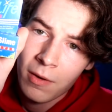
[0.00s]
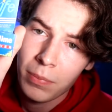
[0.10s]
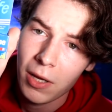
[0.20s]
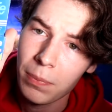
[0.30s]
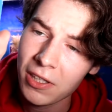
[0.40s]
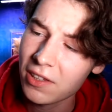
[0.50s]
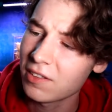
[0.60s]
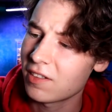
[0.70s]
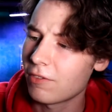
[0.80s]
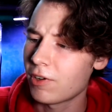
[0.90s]
But I picked
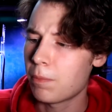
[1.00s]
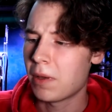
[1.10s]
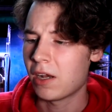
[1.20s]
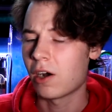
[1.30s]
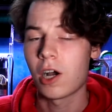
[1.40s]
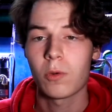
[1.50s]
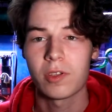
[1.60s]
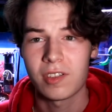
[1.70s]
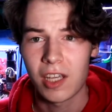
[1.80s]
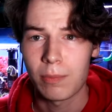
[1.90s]
this stuff up at
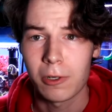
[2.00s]
Aquascape